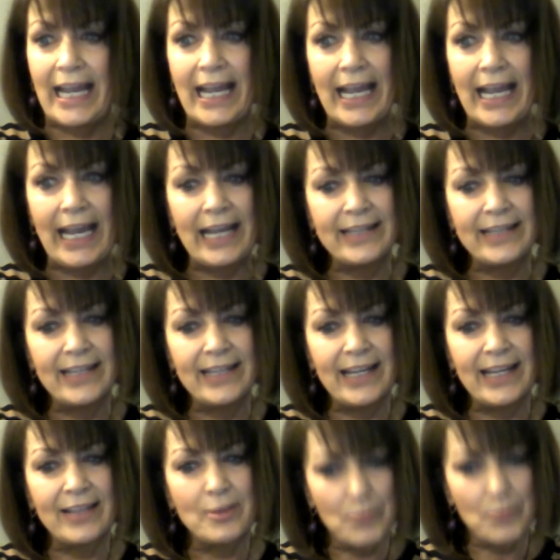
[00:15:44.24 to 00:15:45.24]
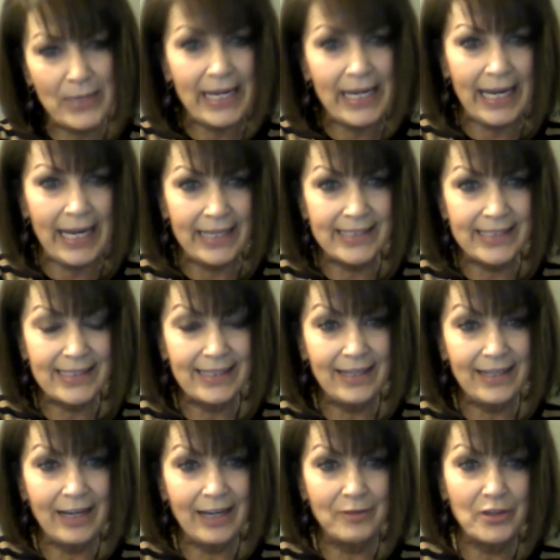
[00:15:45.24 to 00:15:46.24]
And 3 days
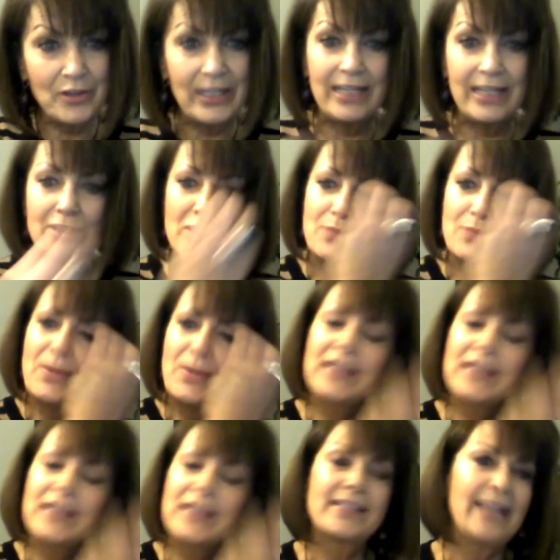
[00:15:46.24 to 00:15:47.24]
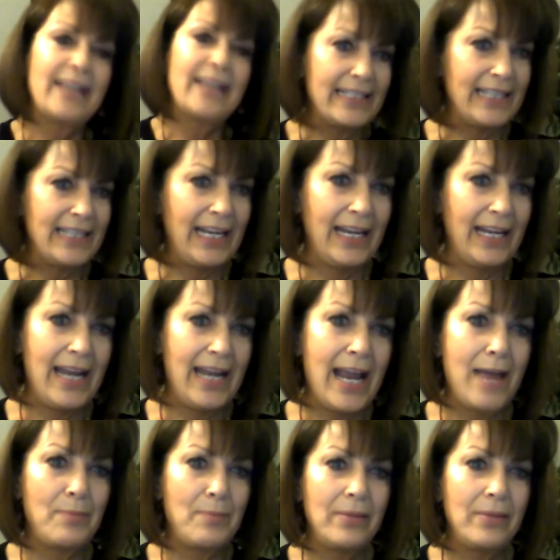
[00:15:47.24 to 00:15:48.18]
after eating Juice Plus, I didn't take a nap.